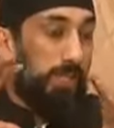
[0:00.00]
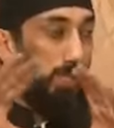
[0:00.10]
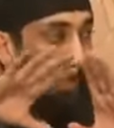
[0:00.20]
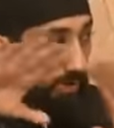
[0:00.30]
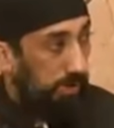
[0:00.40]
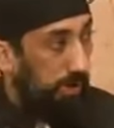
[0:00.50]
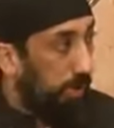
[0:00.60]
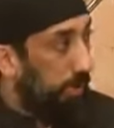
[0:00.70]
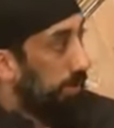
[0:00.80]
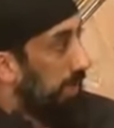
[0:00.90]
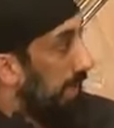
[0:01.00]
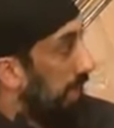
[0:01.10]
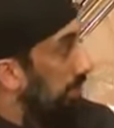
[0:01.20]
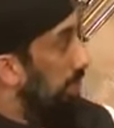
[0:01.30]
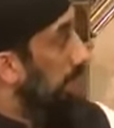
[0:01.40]
A niche in the old
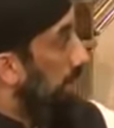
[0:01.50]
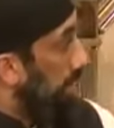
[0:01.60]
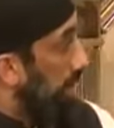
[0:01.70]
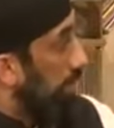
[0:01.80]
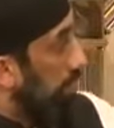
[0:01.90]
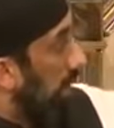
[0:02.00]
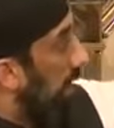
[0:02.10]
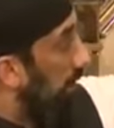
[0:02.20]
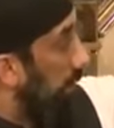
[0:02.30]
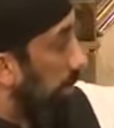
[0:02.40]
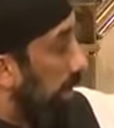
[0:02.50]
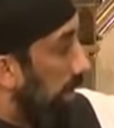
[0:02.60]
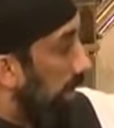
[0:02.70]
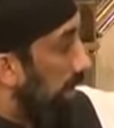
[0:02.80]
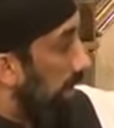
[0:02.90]
times, they used to have the
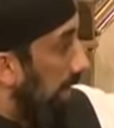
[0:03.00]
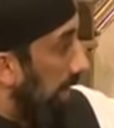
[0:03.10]
wall,